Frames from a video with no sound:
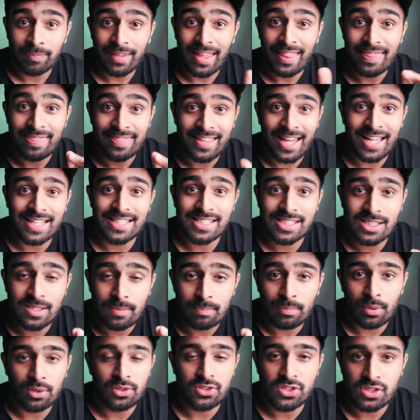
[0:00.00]
and that's the
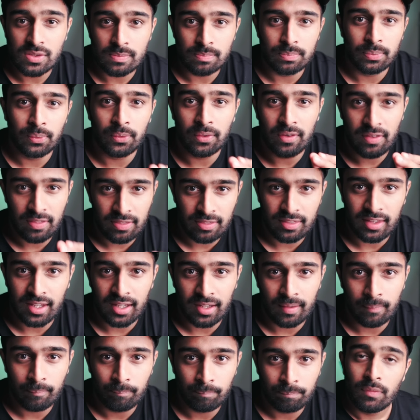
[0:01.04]
most important thing.